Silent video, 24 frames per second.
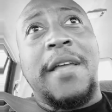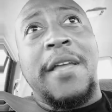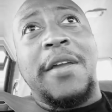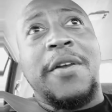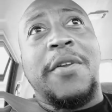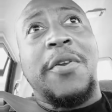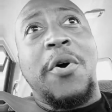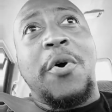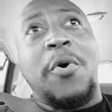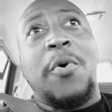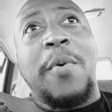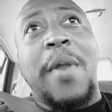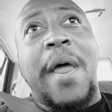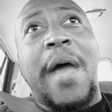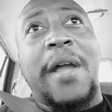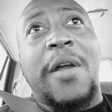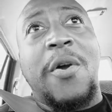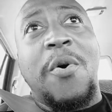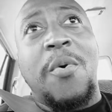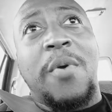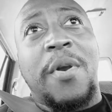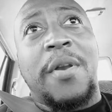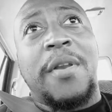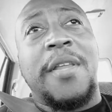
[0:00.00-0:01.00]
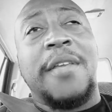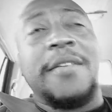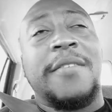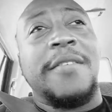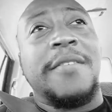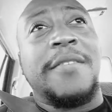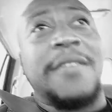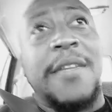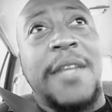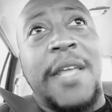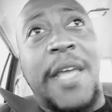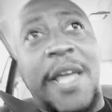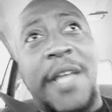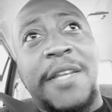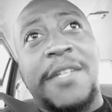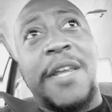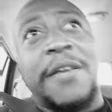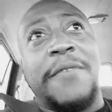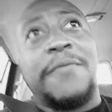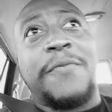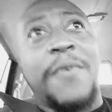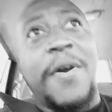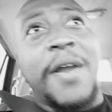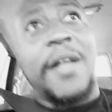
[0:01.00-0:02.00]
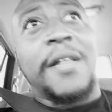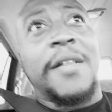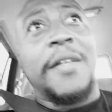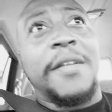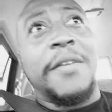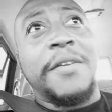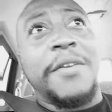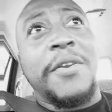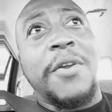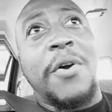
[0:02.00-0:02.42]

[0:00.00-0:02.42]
you know, not going the distance in AJ Franklin.